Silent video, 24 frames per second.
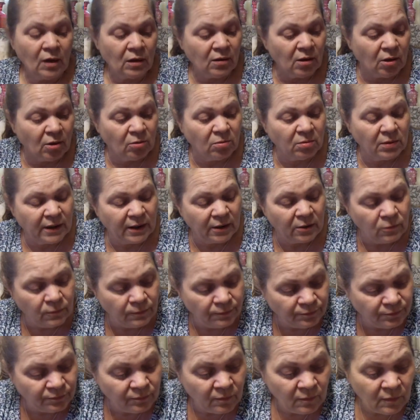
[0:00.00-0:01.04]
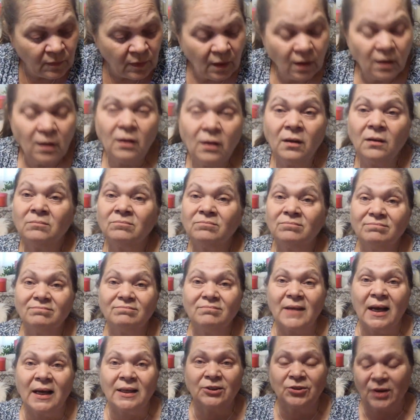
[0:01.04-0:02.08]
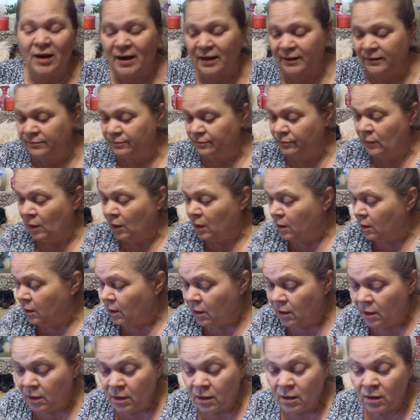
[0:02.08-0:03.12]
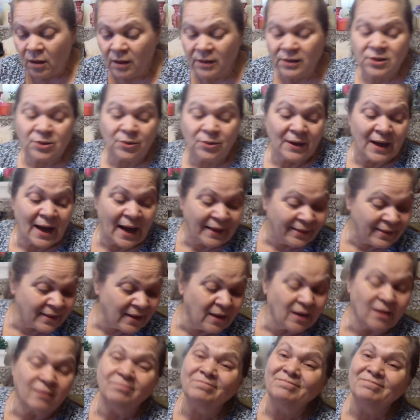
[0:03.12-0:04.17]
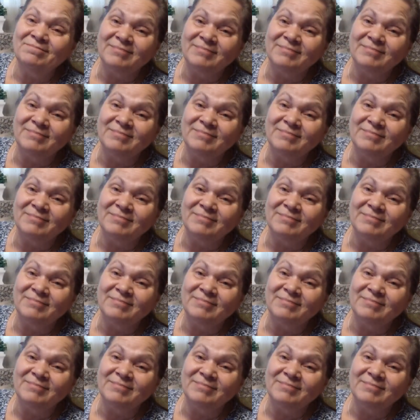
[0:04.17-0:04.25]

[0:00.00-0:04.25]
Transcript: Oh, well. I tried. All right, so I got them.